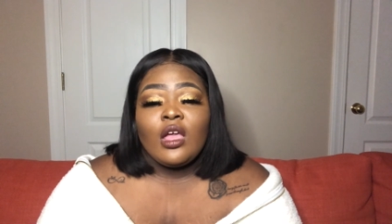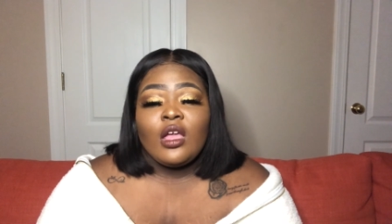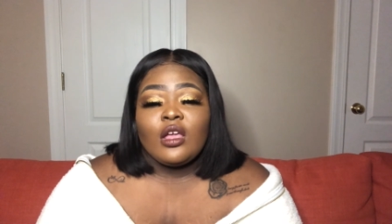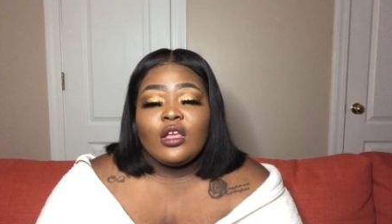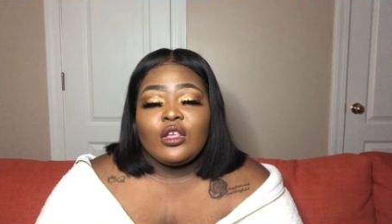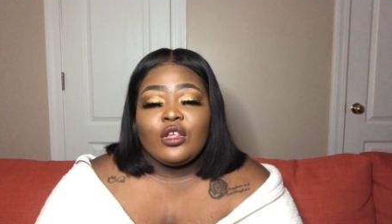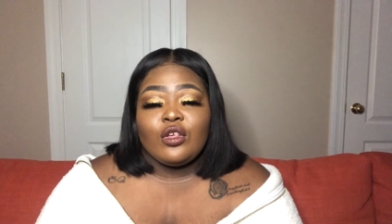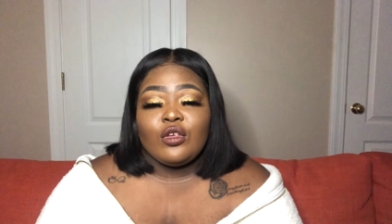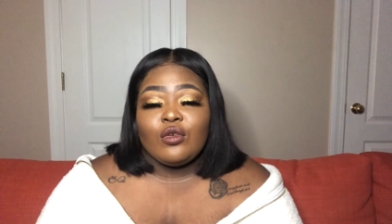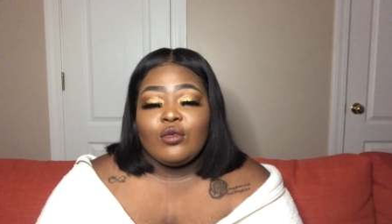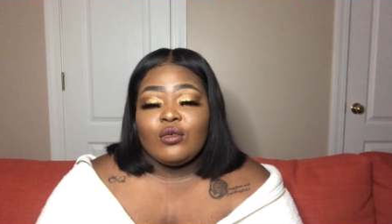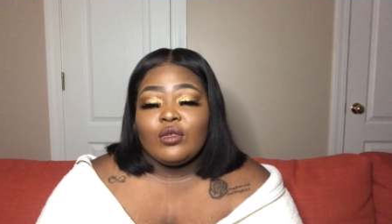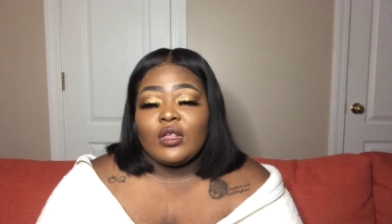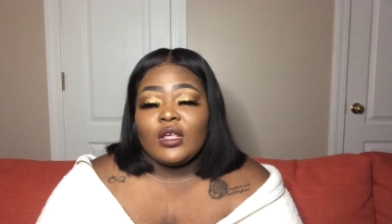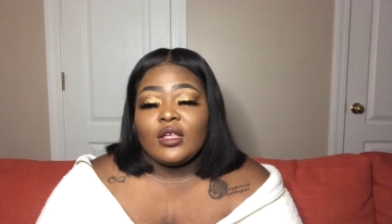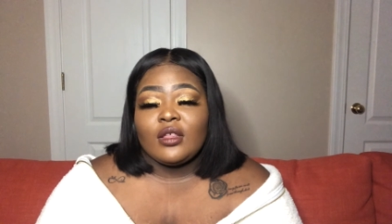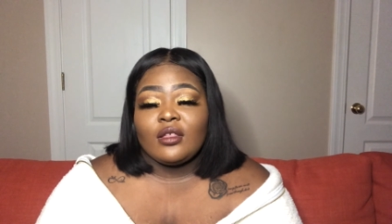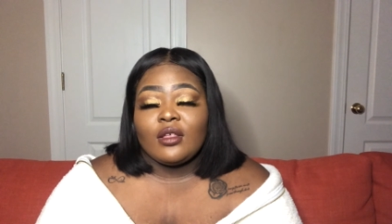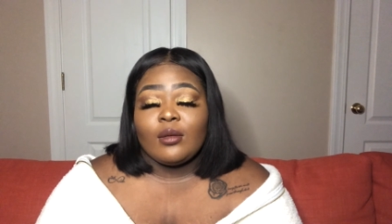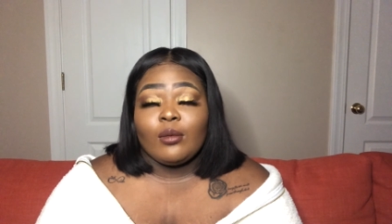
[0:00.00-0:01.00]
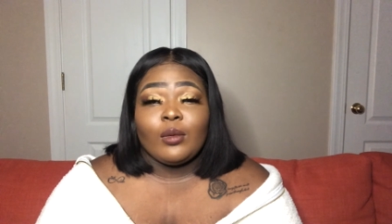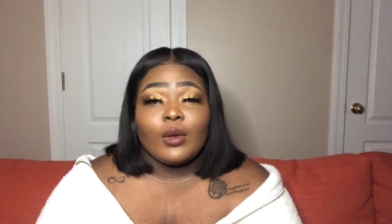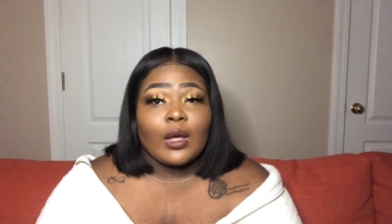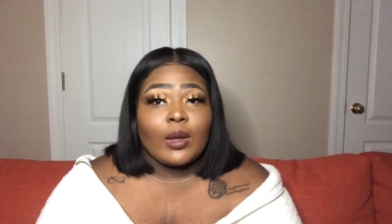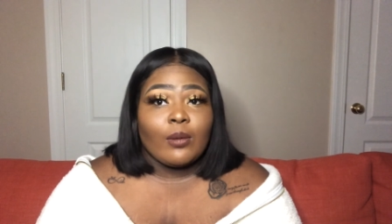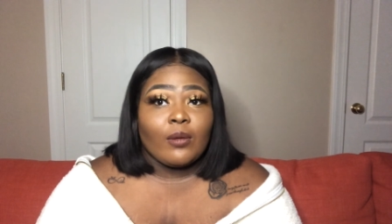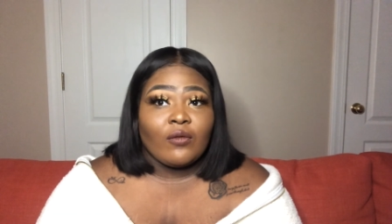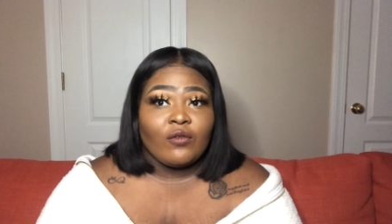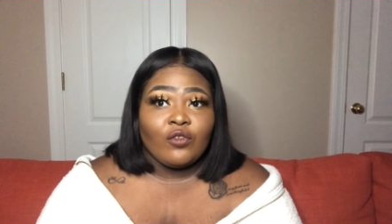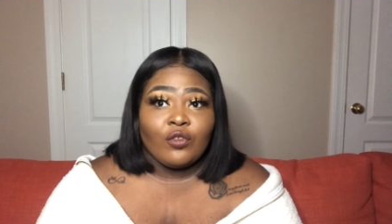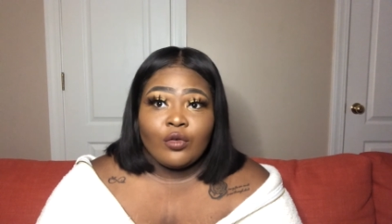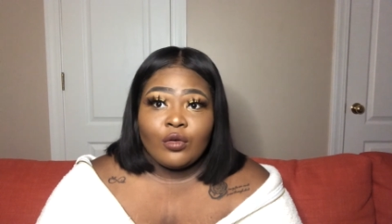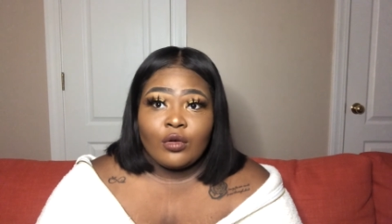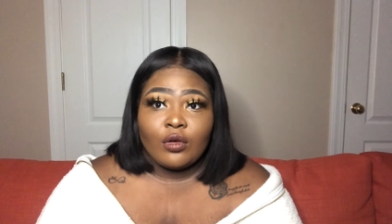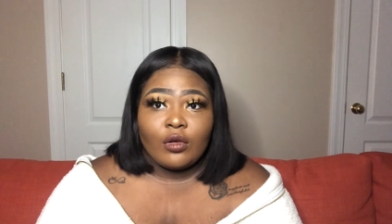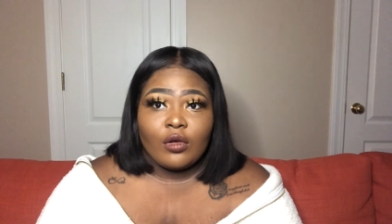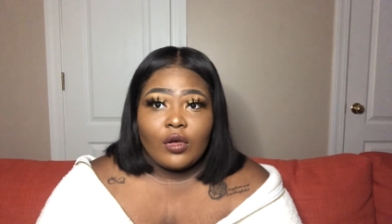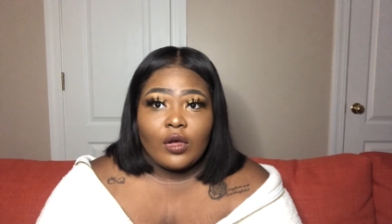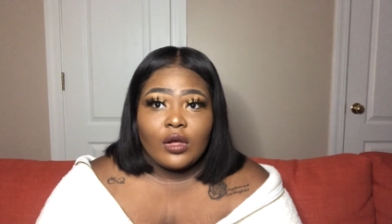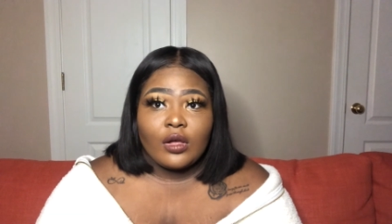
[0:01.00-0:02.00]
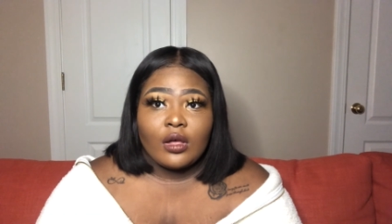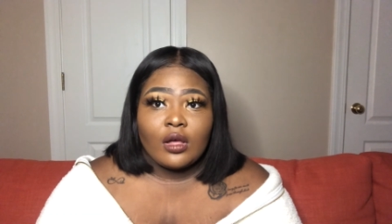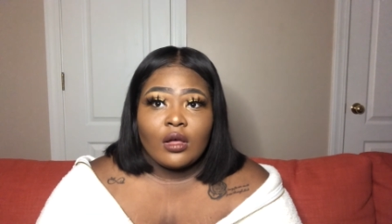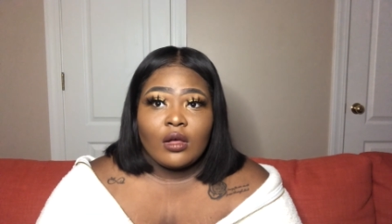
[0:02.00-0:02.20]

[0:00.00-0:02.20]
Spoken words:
using some type of drug.